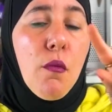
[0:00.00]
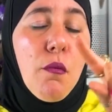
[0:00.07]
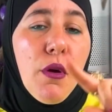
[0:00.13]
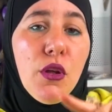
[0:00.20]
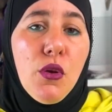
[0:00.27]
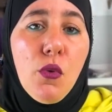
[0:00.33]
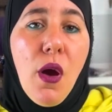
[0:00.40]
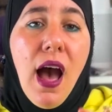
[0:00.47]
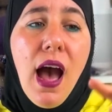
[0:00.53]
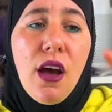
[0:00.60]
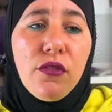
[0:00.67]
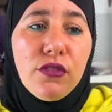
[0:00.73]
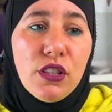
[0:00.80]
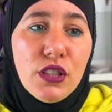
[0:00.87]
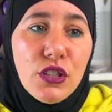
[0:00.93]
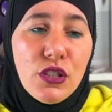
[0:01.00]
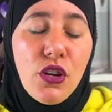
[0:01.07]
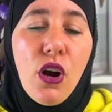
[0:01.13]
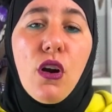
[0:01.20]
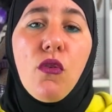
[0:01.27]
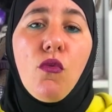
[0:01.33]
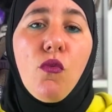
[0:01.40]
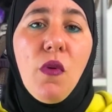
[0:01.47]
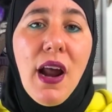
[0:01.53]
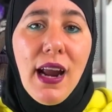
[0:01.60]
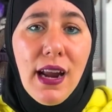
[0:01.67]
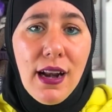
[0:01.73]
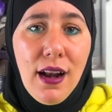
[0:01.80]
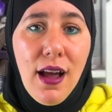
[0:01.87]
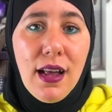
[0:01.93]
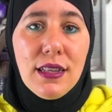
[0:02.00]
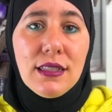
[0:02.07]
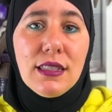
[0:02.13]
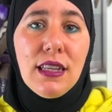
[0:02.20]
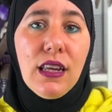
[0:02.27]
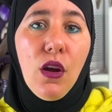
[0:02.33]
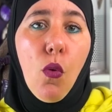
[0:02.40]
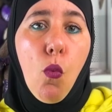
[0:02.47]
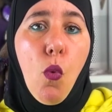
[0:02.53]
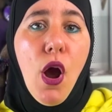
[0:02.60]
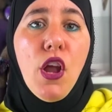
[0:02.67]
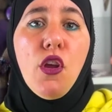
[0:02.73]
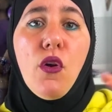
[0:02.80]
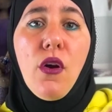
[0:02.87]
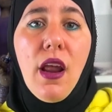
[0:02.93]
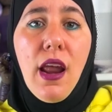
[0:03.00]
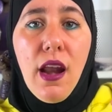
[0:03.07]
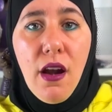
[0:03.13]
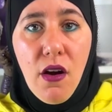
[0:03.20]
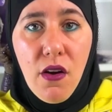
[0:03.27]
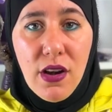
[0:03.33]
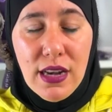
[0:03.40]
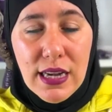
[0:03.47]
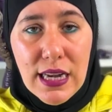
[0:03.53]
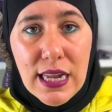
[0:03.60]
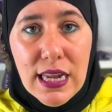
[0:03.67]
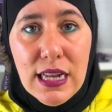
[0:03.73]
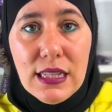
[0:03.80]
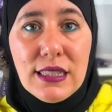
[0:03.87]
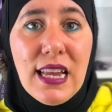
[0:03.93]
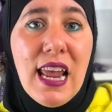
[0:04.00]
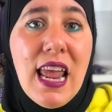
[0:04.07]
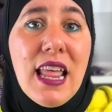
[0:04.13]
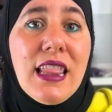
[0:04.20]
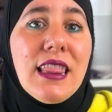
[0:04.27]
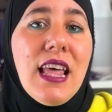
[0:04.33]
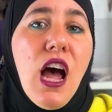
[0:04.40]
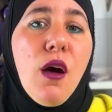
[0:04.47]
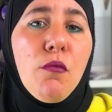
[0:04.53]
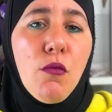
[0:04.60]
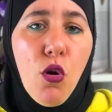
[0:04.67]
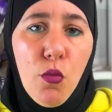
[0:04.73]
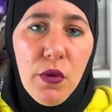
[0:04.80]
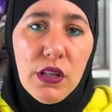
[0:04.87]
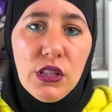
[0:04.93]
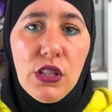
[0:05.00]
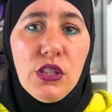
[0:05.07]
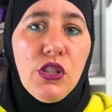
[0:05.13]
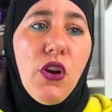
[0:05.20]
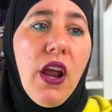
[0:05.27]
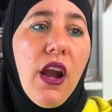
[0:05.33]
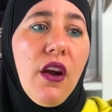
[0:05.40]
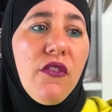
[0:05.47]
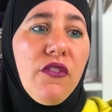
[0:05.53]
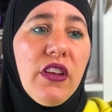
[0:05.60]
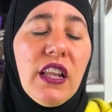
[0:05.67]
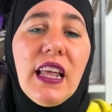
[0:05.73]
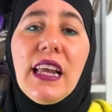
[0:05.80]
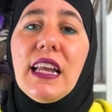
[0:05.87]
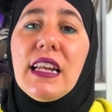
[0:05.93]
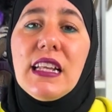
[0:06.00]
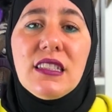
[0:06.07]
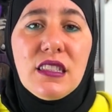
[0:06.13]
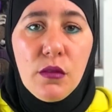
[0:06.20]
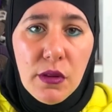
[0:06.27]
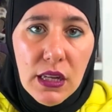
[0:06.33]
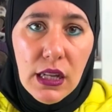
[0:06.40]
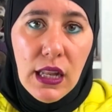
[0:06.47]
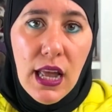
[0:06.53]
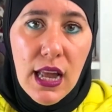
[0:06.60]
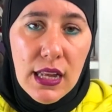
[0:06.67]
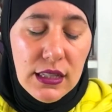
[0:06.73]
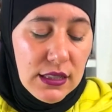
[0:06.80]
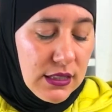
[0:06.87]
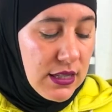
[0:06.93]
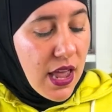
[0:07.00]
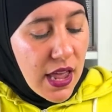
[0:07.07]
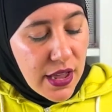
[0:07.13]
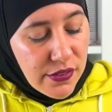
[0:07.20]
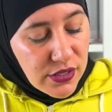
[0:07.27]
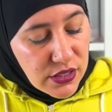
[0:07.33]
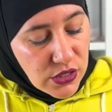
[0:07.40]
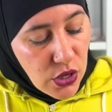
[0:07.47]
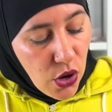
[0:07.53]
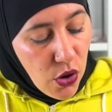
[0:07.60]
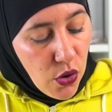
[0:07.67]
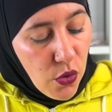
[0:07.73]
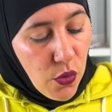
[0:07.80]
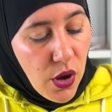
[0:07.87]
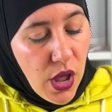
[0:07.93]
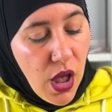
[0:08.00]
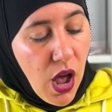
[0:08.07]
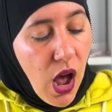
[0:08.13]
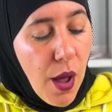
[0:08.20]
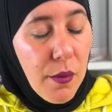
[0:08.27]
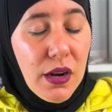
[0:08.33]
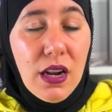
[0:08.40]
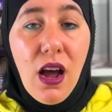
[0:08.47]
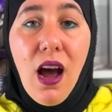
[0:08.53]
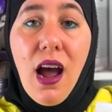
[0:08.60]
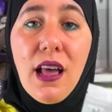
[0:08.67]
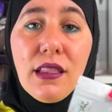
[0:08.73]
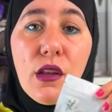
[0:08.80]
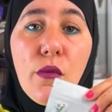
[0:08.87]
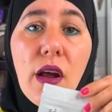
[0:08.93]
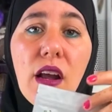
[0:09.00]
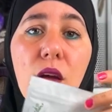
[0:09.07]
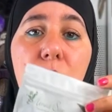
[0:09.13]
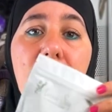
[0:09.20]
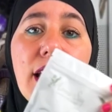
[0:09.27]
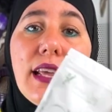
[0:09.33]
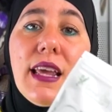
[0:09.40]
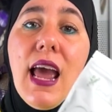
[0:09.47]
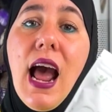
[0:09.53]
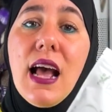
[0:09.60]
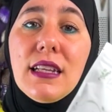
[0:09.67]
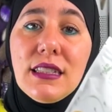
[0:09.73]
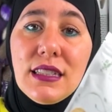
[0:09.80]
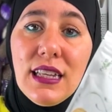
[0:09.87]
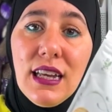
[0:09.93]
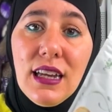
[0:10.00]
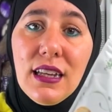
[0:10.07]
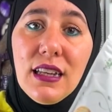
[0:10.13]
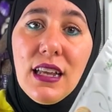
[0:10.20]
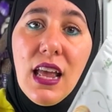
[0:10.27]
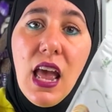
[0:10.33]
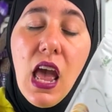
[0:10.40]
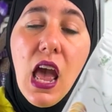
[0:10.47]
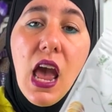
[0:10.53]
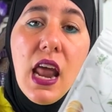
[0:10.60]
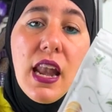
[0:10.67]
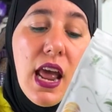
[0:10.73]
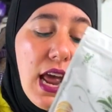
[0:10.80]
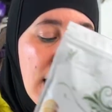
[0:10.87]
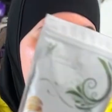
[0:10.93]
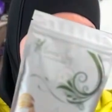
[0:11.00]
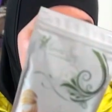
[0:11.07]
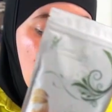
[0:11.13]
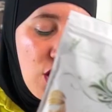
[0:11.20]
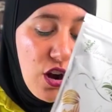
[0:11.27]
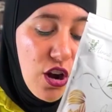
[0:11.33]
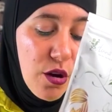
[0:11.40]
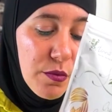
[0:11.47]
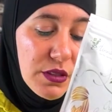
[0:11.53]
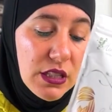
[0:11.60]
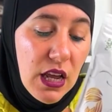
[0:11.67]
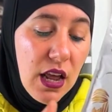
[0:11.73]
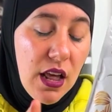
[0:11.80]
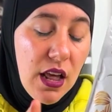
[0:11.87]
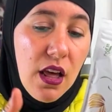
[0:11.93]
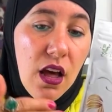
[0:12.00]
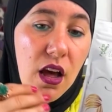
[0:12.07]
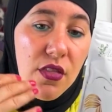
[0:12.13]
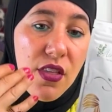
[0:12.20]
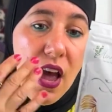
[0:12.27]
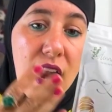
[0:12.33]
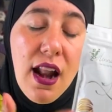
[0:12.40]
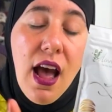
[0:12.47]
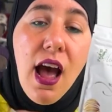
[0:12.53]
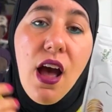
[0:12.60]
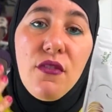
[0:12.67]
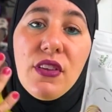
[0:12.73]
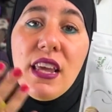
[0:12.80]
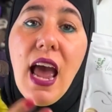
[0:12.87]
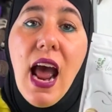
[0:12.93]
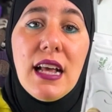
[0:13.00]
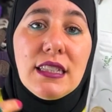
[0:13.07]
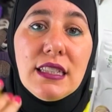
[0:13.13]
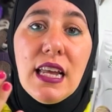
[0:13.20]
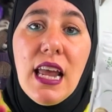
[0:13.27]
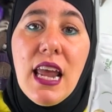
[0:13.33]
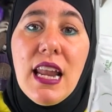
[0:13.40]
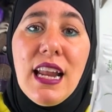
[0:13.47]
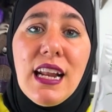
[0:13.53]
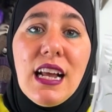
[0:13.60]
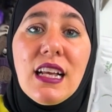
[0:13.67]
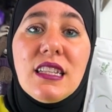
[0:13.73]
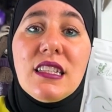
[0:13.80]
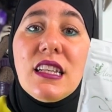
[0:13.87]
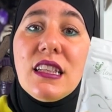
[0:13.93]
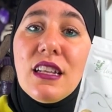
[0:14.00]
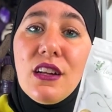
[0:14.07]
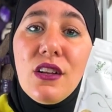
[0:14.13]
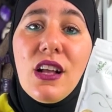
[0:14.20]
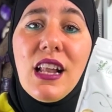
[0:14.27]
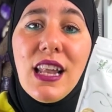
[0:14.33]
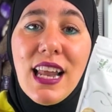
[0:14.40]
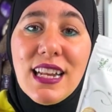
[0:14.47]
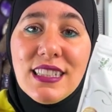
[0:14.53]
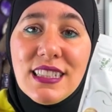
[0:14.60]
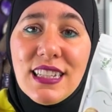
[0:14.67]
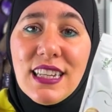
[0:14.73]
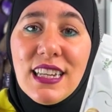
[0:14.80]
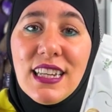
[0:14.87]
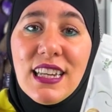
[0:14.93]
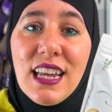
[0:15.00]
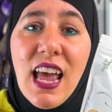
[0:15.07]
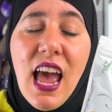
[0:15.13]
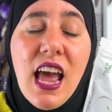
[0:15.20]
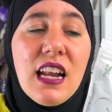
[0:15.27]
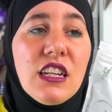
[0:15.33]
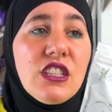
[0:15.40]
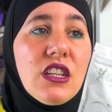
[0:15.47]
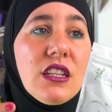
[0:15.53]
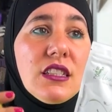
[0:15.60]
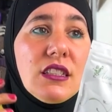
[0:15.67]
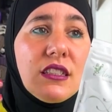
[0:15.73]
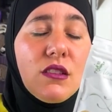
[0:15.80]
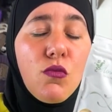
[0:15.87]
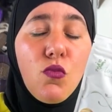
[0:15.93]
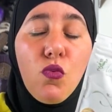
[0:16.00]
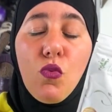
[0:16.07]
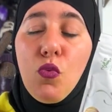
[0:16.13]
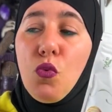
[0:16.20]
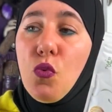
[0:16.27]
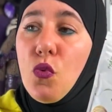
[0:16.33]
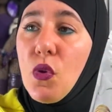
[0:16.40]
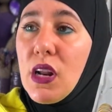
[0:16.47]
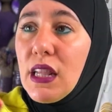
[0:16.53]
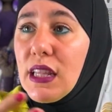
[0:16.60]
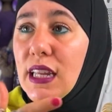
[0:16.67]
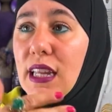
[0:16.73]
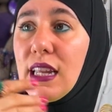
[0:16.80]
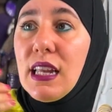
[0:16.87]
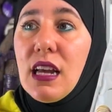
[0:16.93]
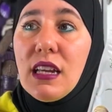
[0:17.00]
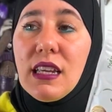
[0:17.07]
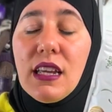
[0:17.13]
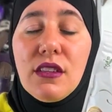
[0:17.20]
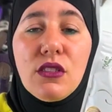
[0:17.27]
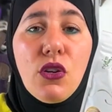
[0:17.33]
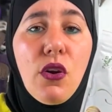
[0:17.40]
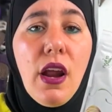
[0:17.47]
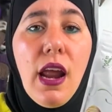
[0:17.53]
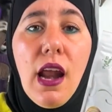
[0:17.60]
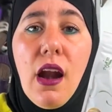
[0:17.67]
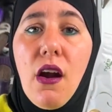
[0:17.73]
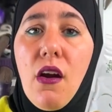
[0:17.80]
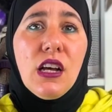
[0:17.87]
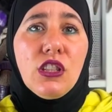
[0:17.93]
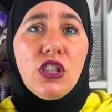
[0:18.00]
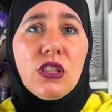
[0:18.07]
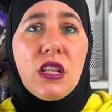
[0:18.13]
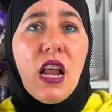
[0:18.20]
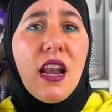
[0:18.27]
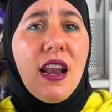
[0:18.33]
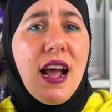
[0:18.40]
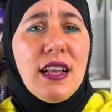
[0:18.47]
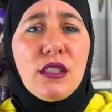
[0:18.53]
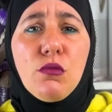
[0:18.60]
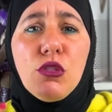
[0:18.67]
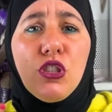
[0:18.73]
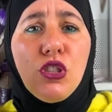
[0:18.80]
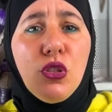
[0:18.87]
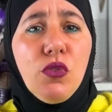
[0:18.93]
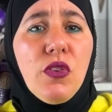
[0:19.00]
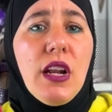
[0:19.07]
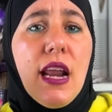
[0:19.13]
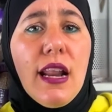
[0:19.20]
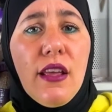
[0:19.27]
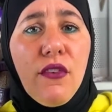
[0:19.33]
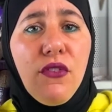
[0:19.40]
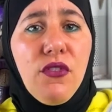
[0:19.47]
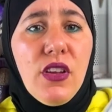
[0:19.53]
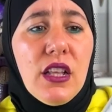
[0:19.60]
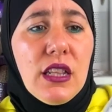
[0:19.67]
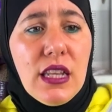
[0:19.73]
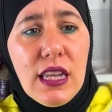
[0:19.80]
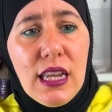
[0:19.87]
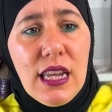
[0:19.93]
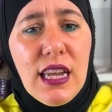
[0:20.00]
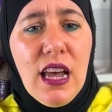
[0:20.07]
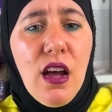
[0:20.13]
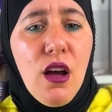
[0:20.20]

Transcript: But you have to start recognizing what your hair needs in that moment. Does your hair feel like it needs to be cleansed? If so, I'm going to highly recommend cassia and any herbs that have cassia in it, because it's a little cleansing and it just really gives your hair just a nice rejuvenating feeling.